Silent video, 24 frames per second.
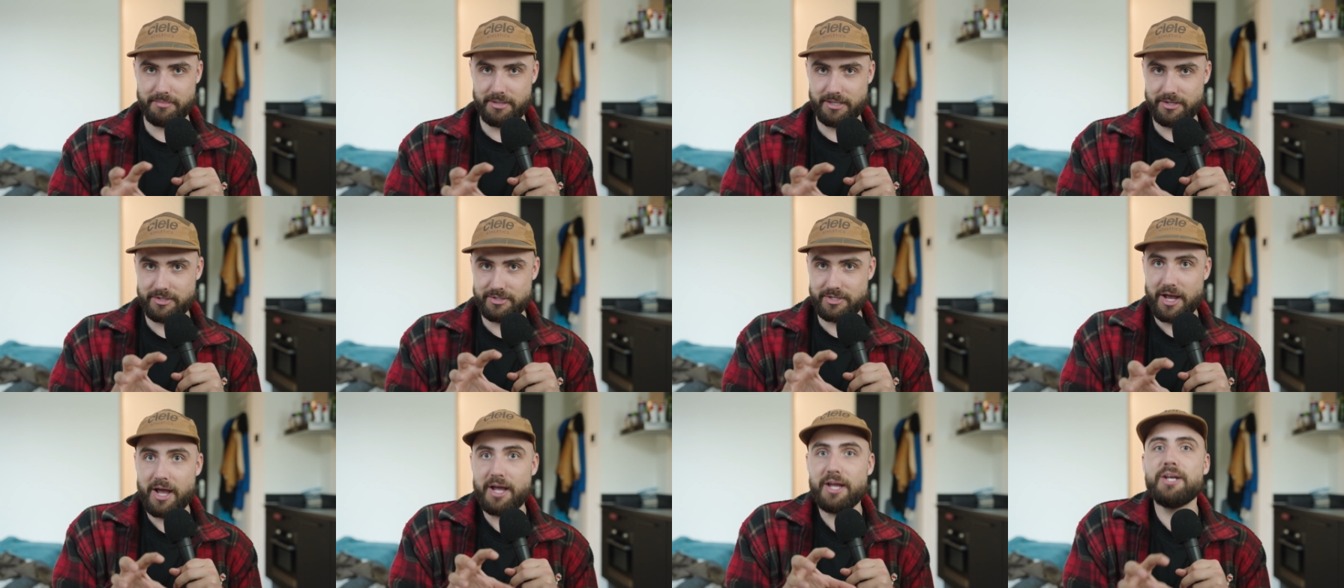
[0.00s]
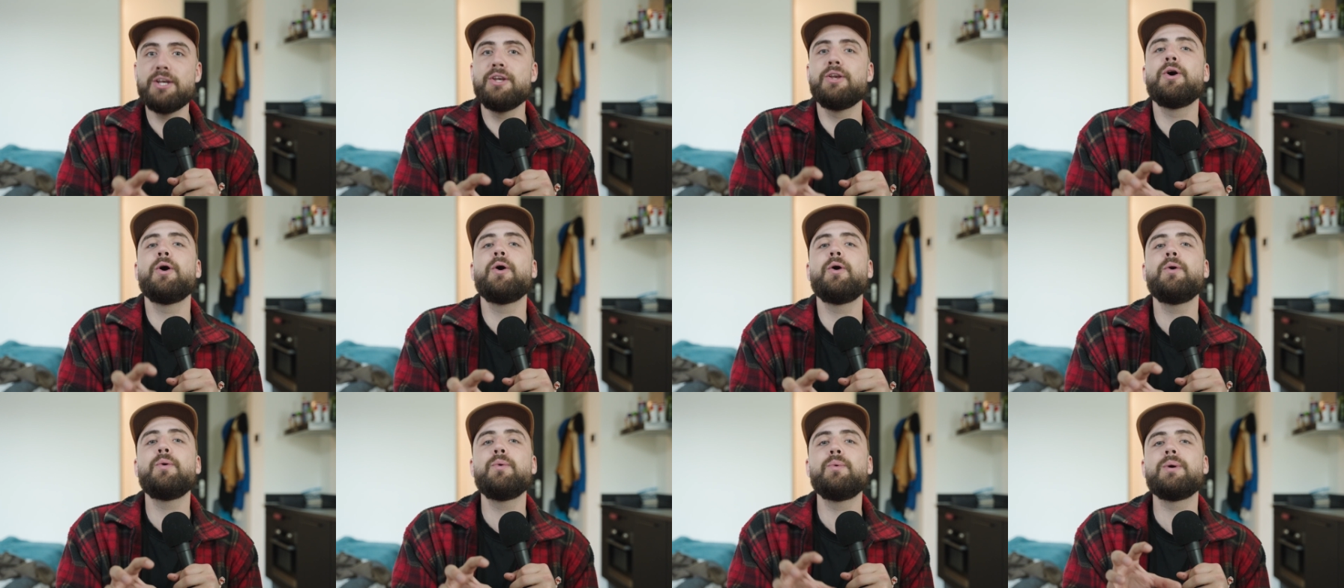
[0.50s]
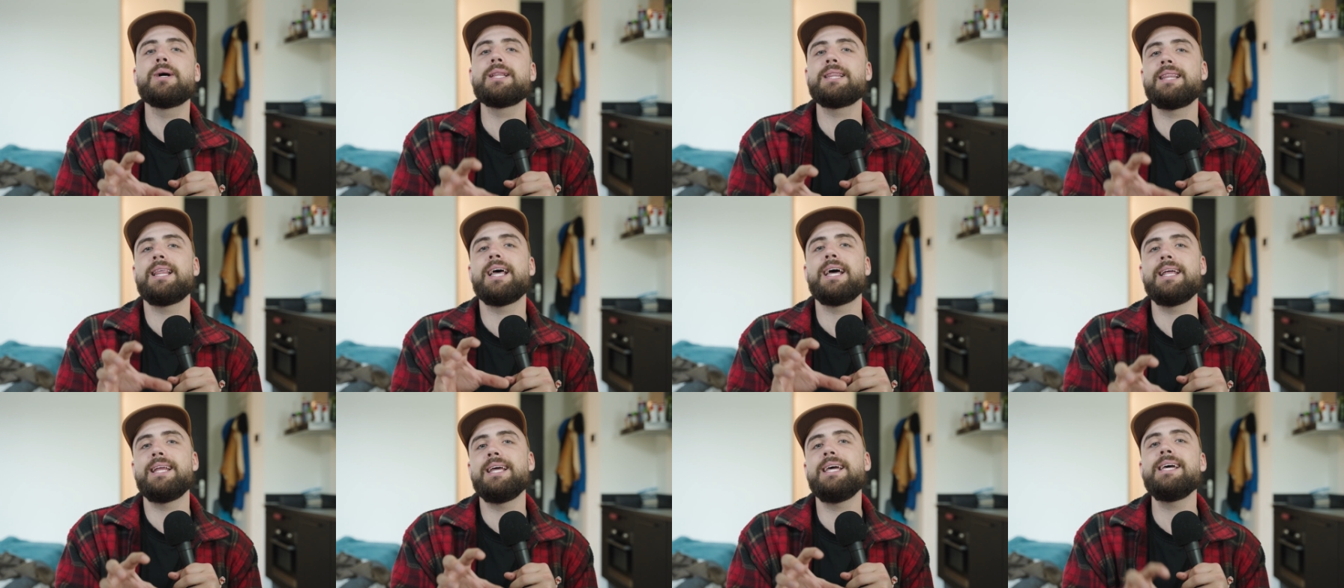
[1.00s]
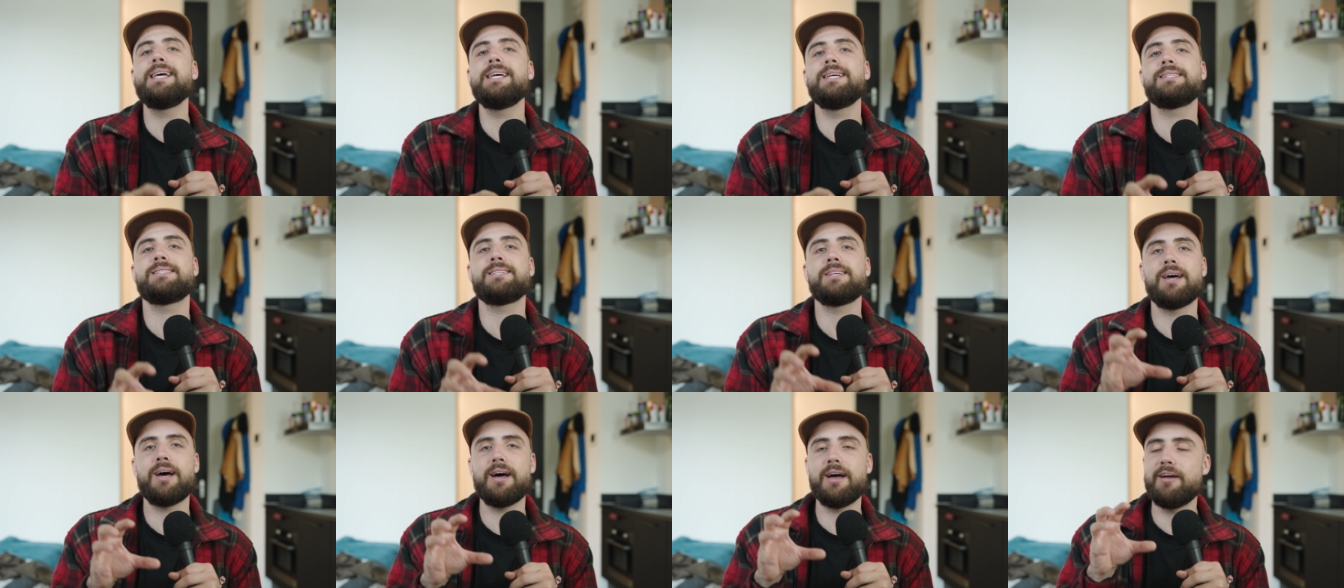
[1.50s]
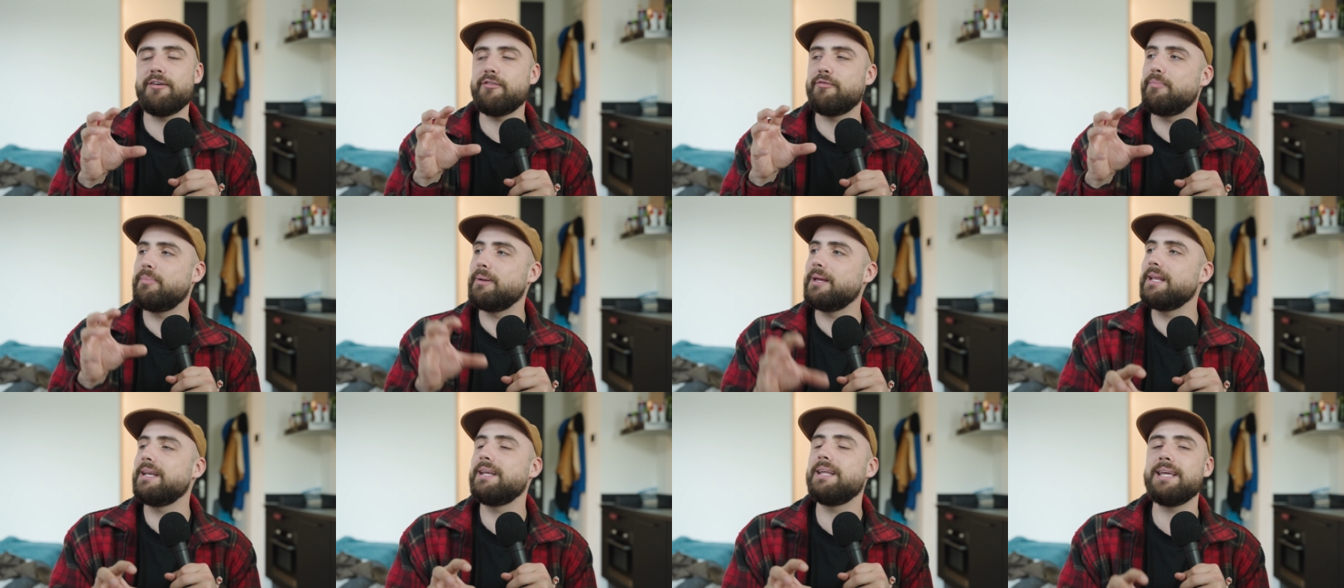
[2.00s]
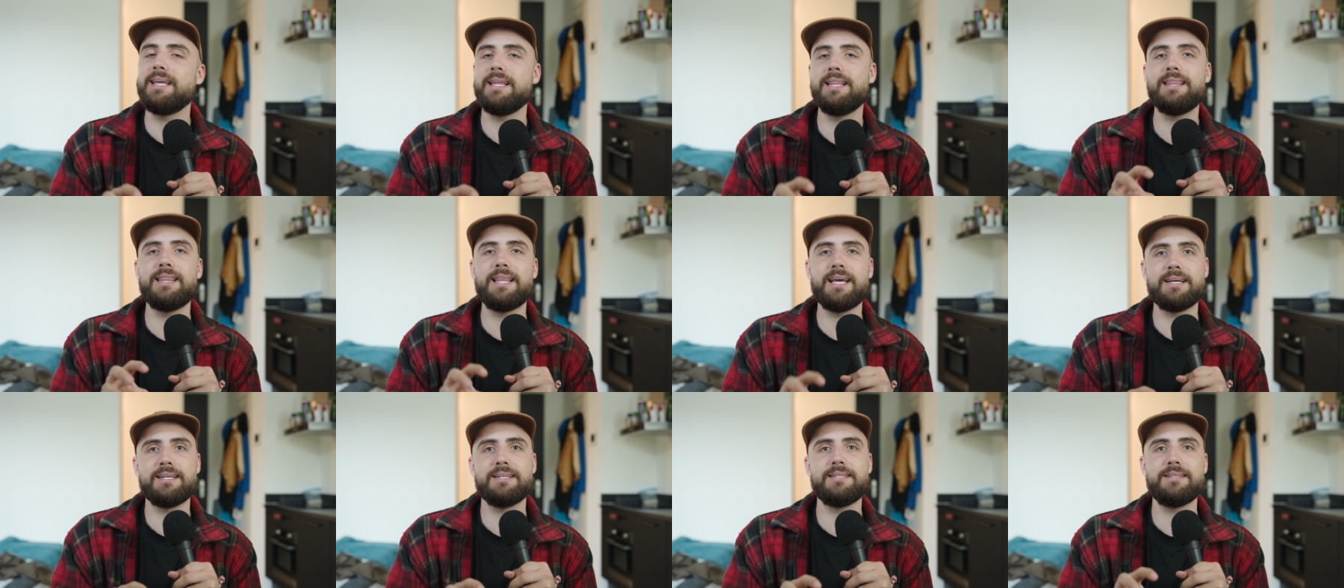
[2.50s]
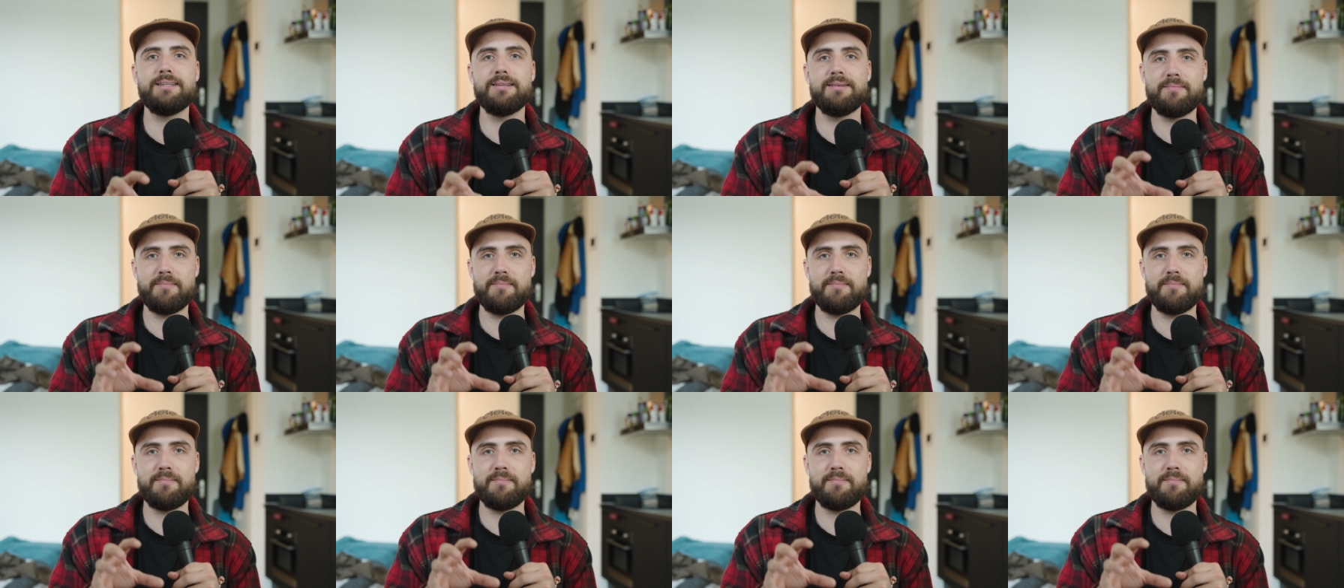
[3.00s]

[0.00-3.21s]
because I know what that is. I've been in that